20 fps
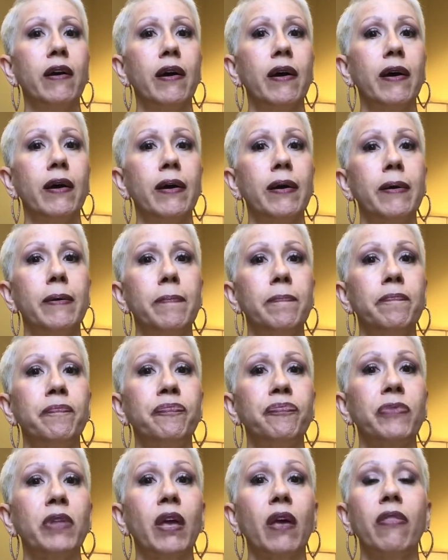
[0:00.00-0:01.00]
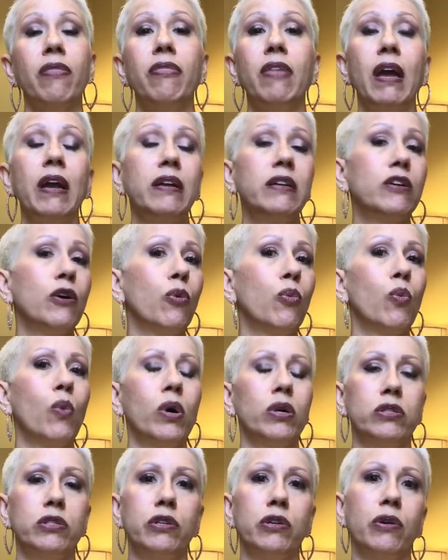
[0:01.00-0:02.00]
they don't
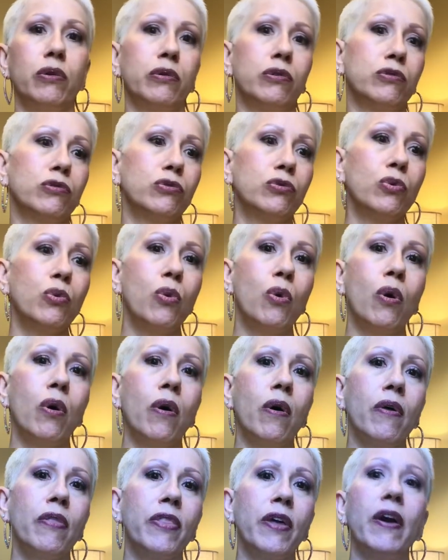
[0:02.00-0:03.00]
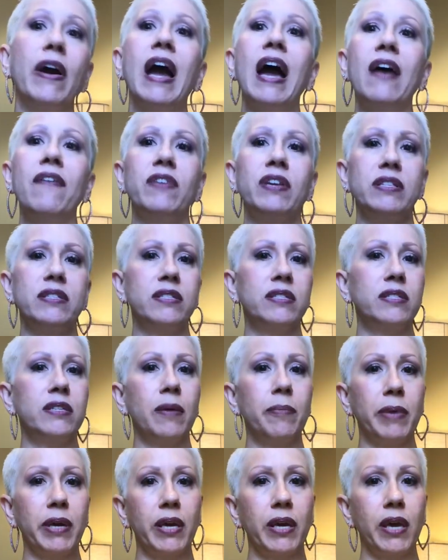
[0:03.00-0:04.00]
want to go to school, they're having
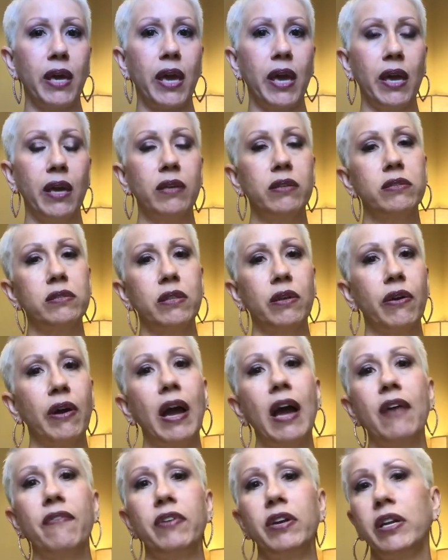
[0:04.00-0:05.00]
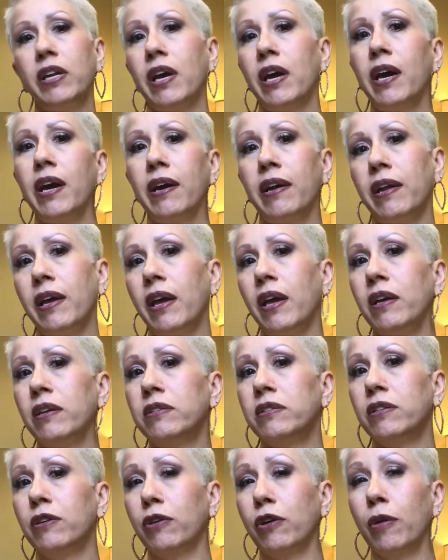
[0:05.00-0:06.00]
stomach aches, they're having
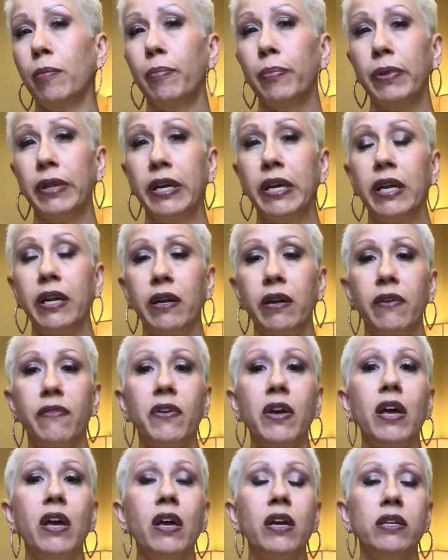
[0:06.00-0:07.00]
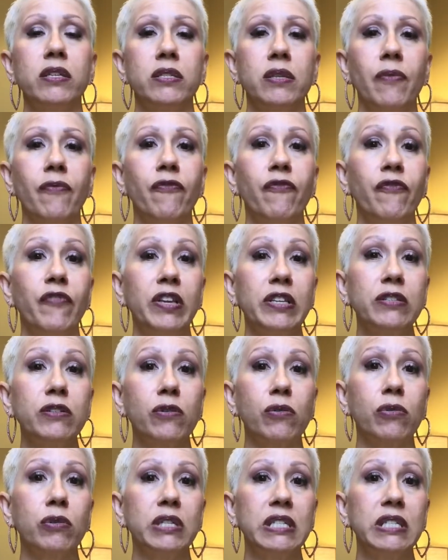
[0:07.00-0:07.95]
headaches, they're complaining of some physical